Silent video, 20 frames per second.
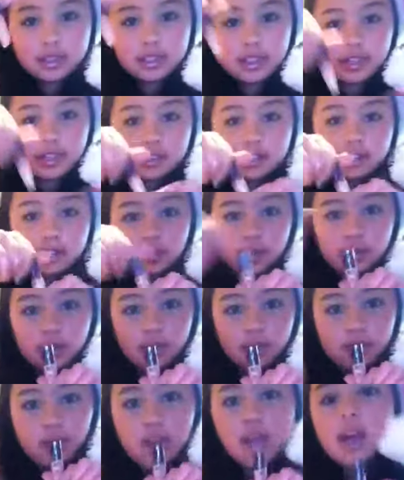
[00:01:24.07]
thing, which is so
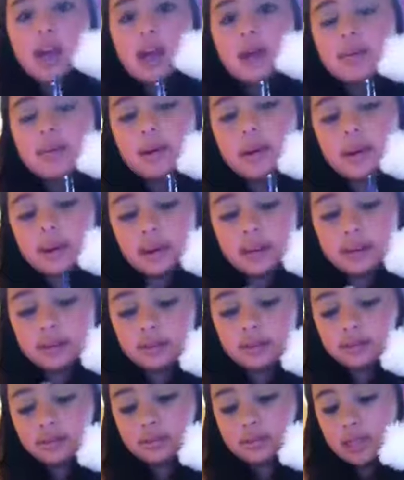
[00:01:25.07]
cute. But
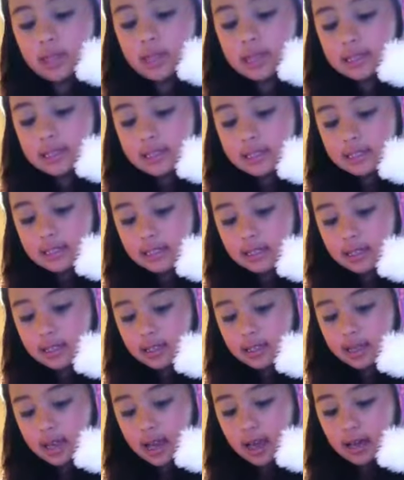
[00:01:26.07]
um, it's
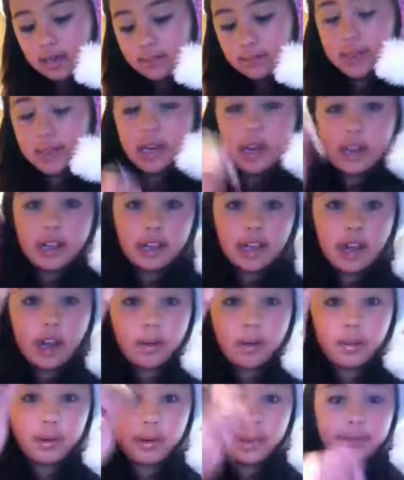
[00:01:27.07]
Midnight
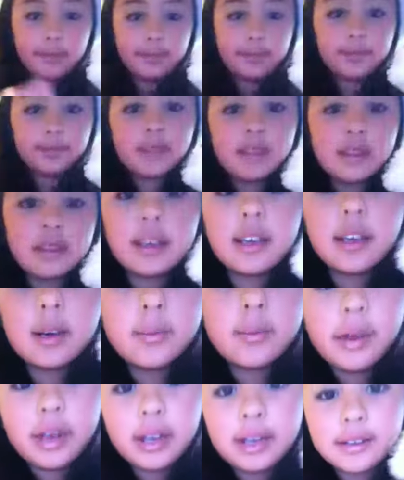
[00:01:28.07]
Cowboy and
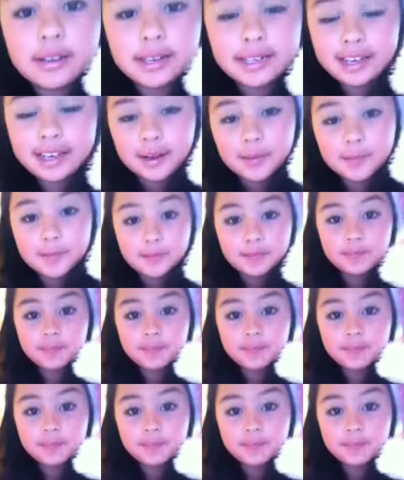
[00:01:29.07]
I'm wearing it right now.